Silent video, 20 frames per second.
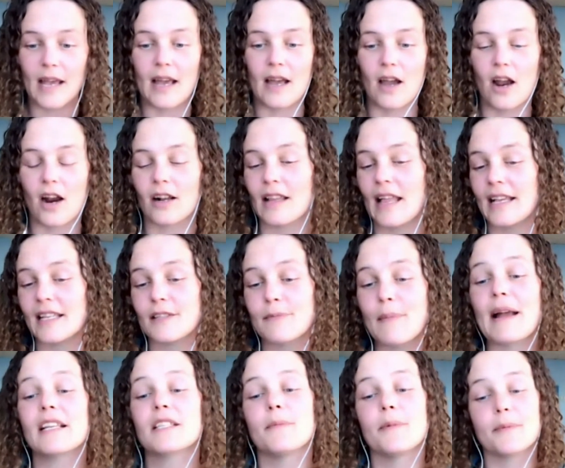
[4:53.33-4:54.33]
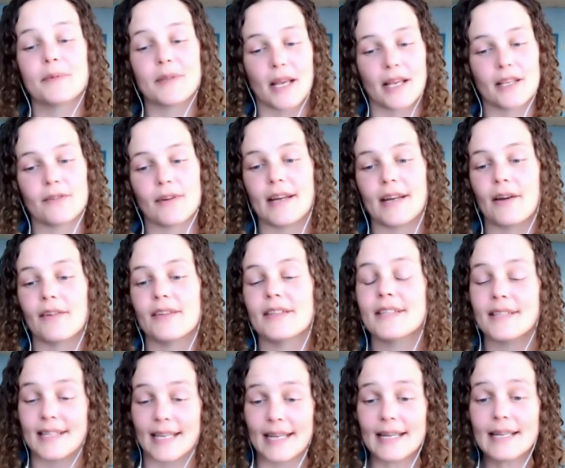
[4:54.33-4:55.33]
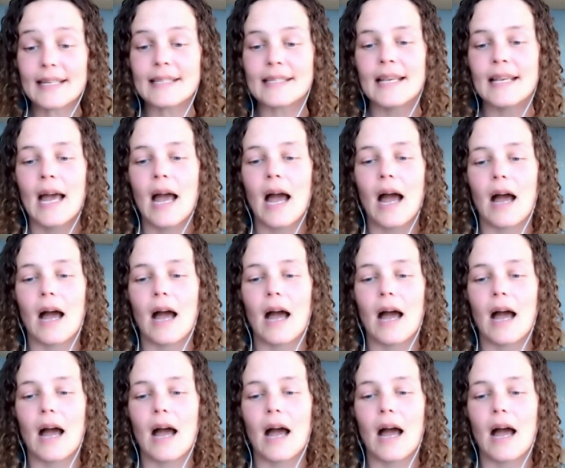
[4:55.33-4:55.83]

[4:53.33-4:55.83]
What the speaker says: Our class maximum size right now is 6.